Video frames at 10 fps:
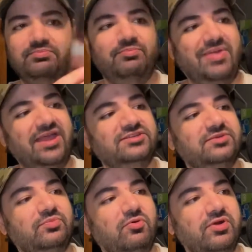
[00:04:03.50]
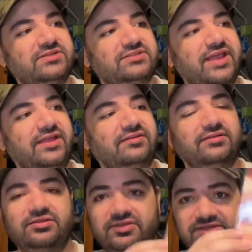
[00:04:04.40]
bags and boards that
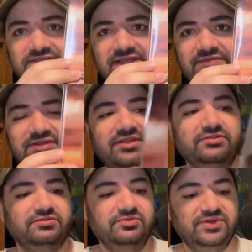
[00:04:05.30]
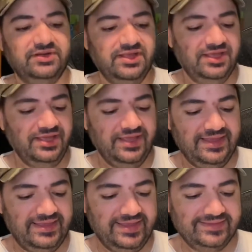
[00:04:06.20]
you can see everything through, but
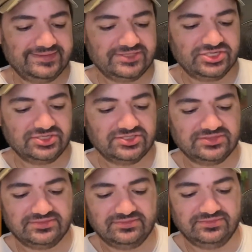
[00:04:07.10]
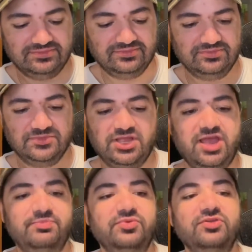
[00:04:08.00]
it's just a
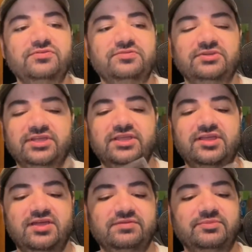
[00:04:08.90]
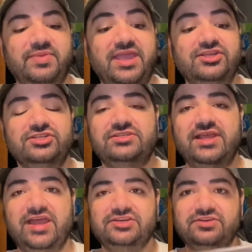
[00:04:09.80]
beautiful looking cover. The pages
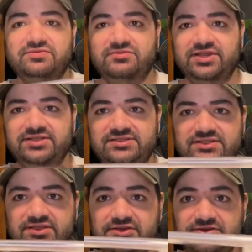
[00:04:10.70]
actually, from what I can see here,